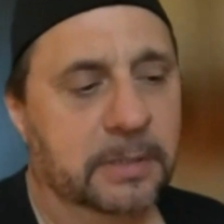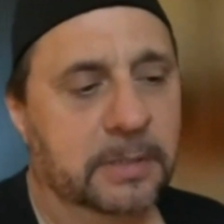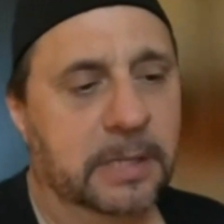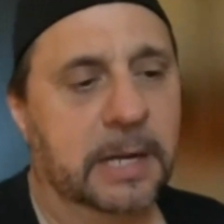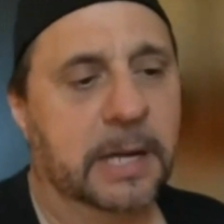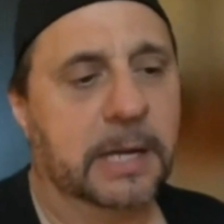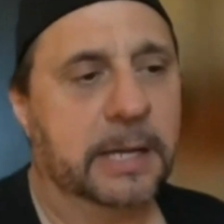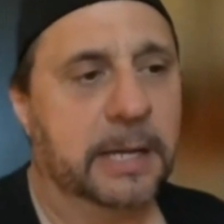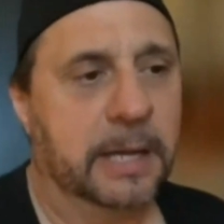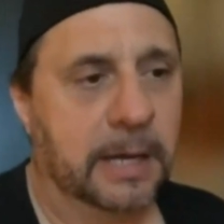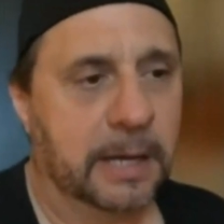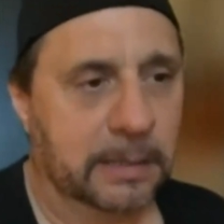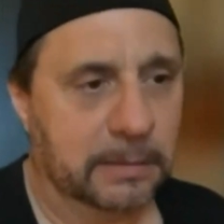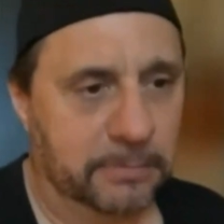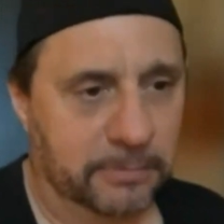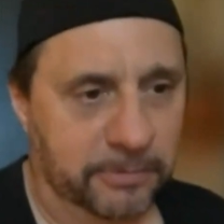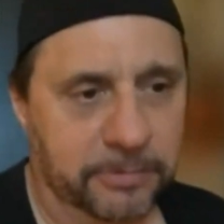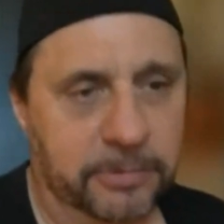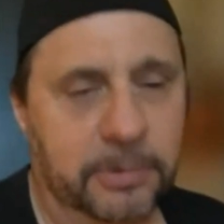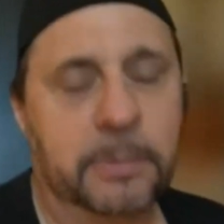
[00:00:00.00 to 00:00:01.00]
that I got
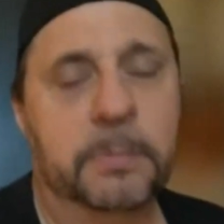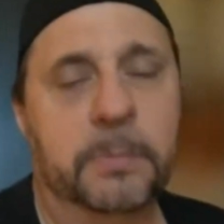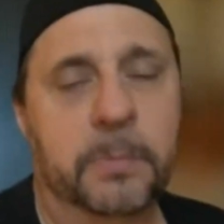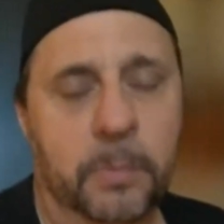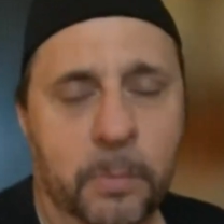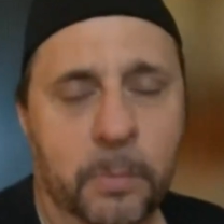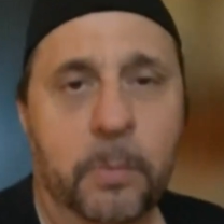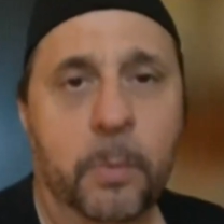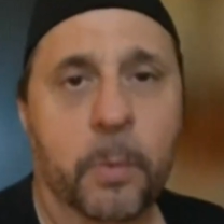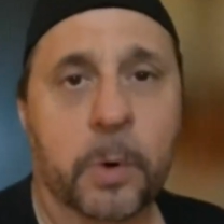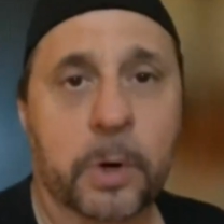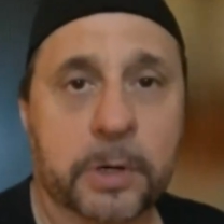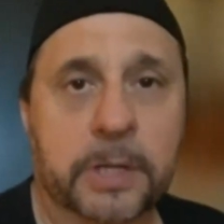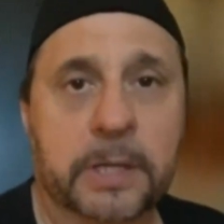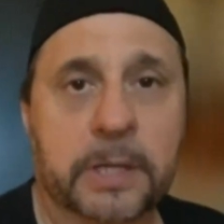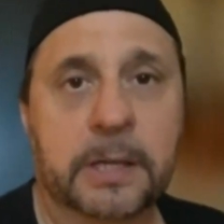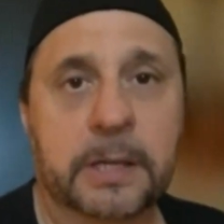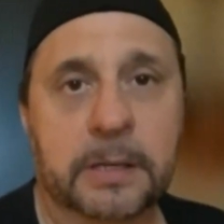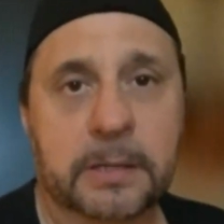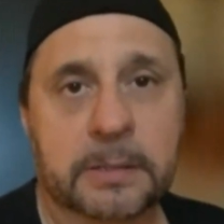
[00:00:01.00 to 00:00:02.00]
from
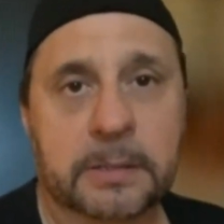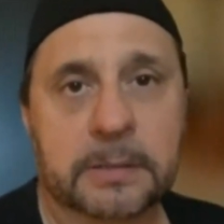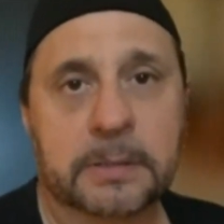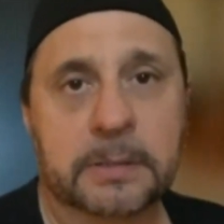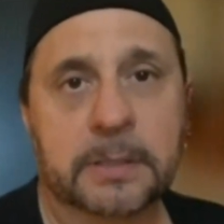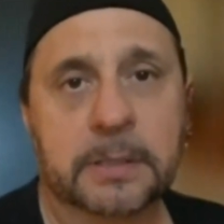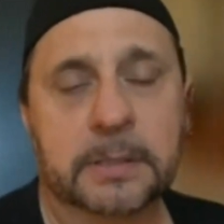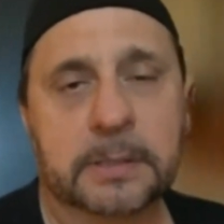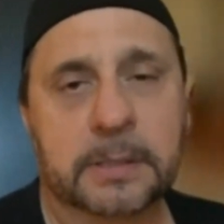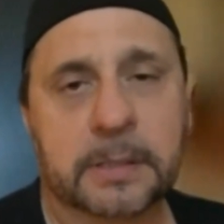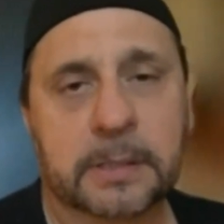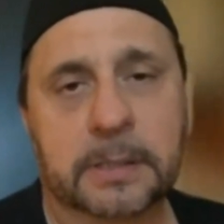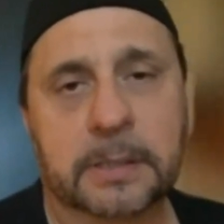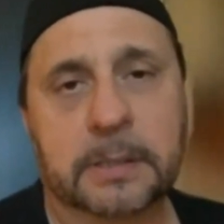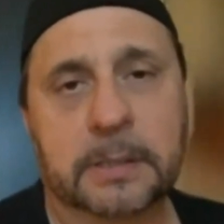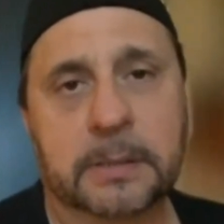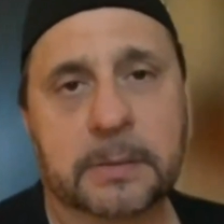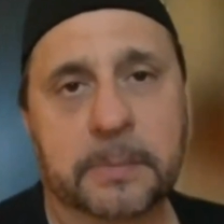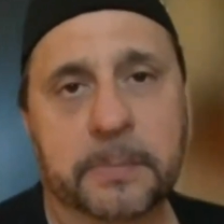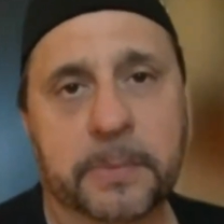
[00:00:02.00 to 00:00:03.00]
working
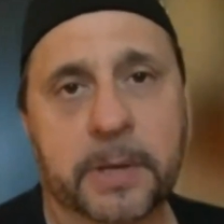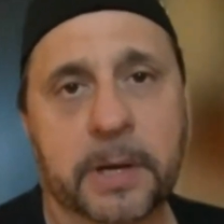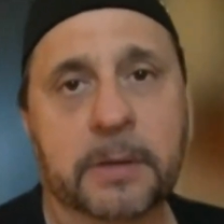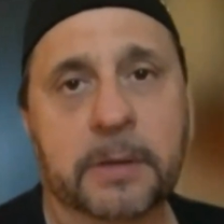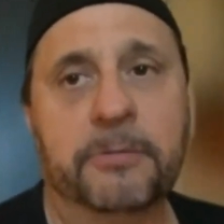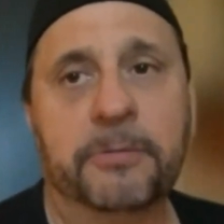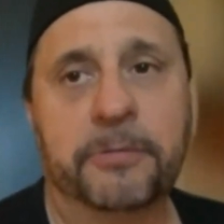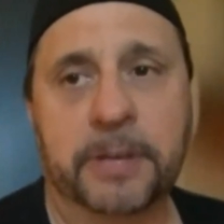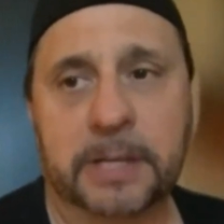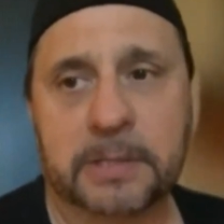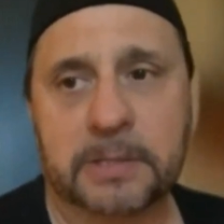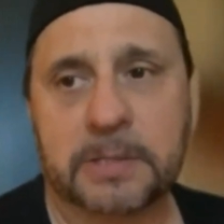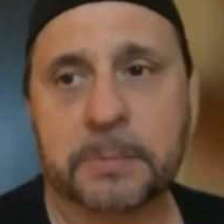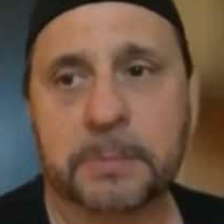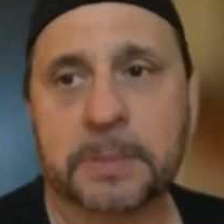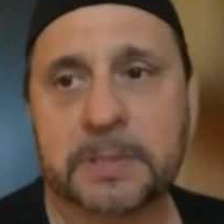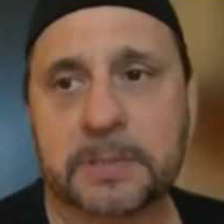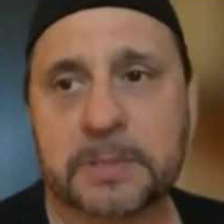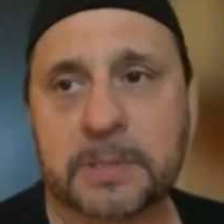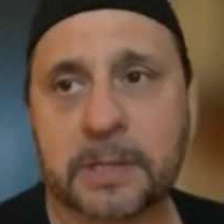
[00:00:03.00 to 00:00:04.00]
on
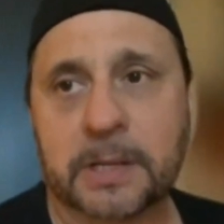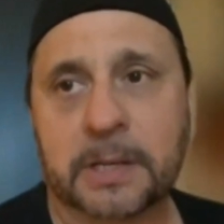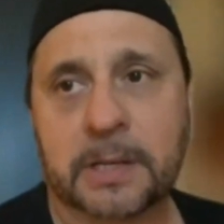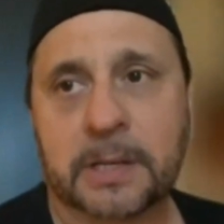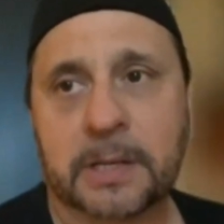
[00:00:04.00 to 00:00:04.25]
Fantomas